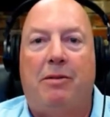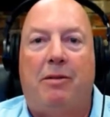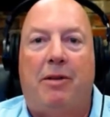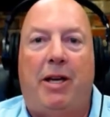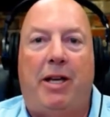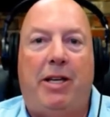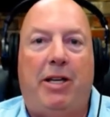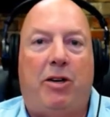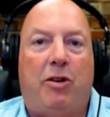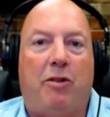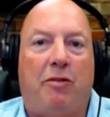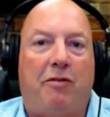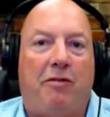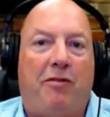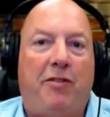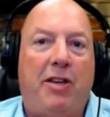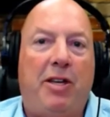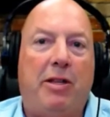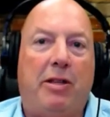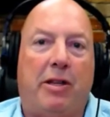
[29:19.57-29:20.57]
And you can
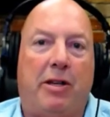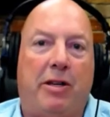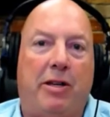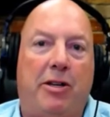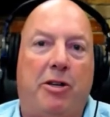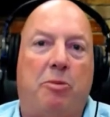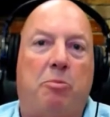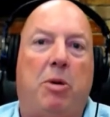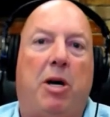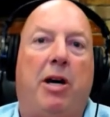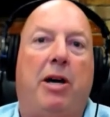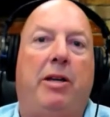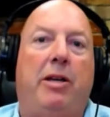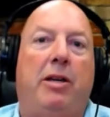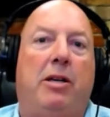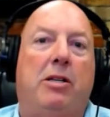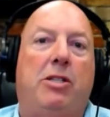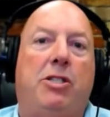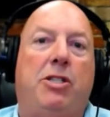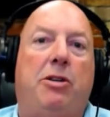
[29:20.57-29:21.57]
feel it in your
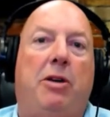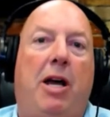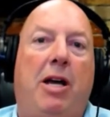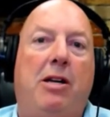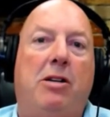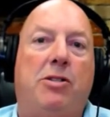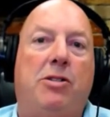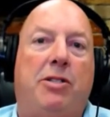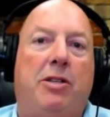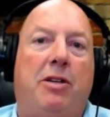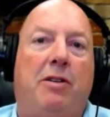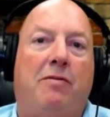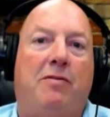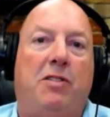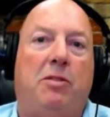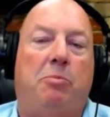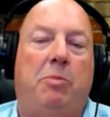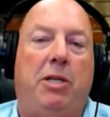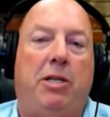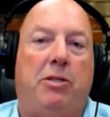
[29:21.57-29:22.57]
body because your higher self
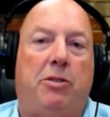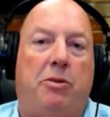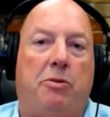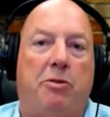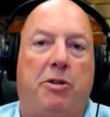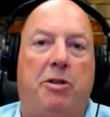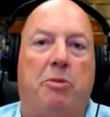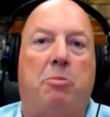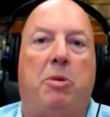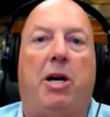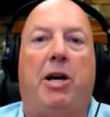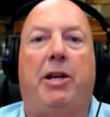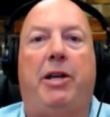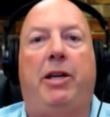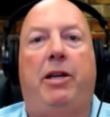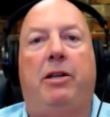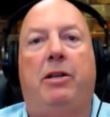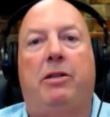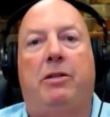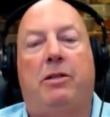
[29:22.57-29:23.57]
speaks through your
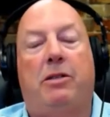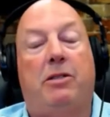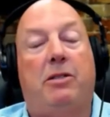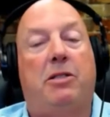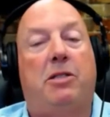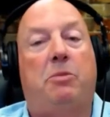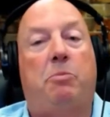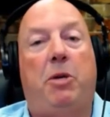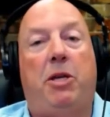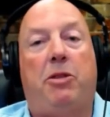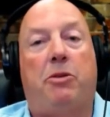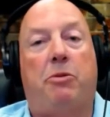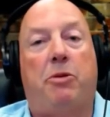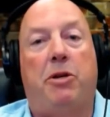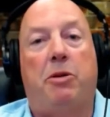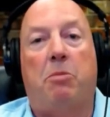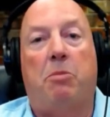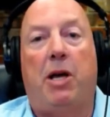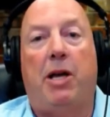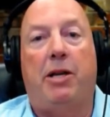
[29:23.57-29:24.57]
body, it doesn't speak through
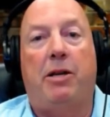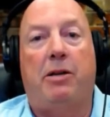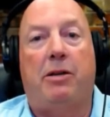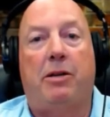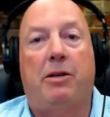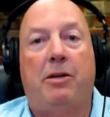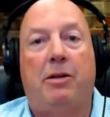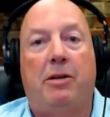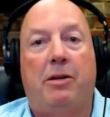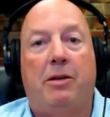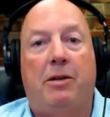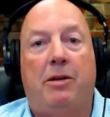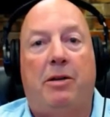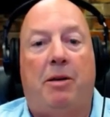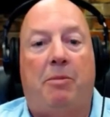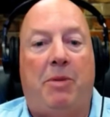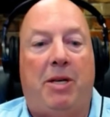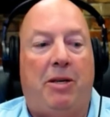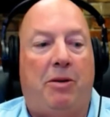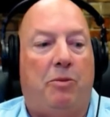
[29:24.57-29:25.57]
your mind.
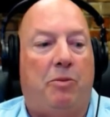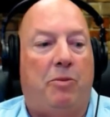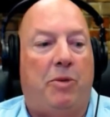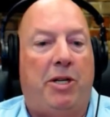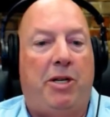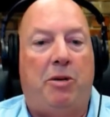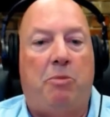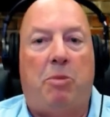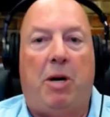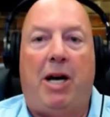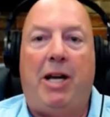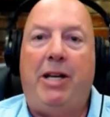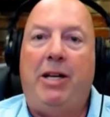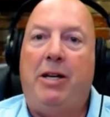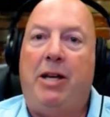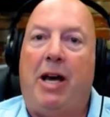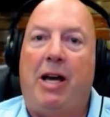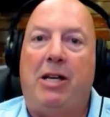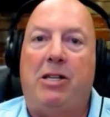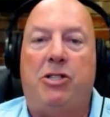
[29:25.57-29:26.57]
I mean, when your body
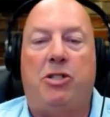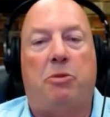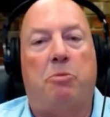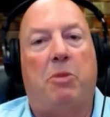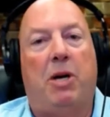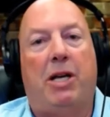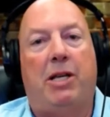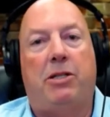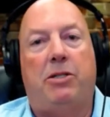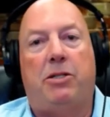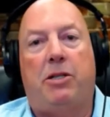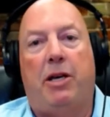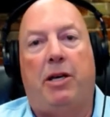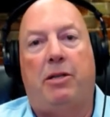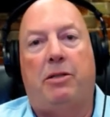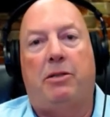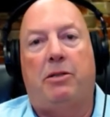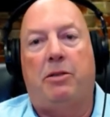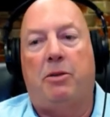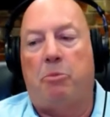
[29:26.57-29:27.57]
dies, your mind
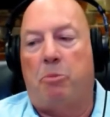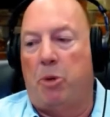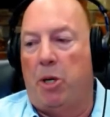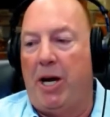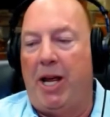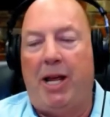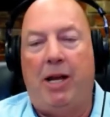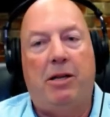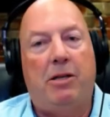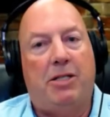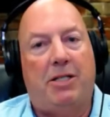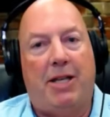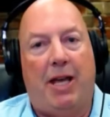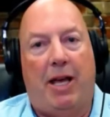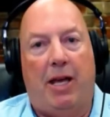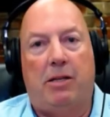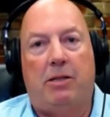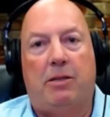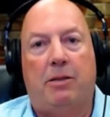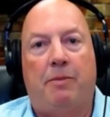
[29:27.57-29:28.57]
stays. The brain
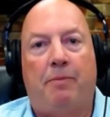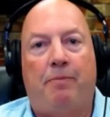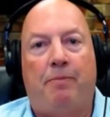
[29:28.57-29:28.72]
stays.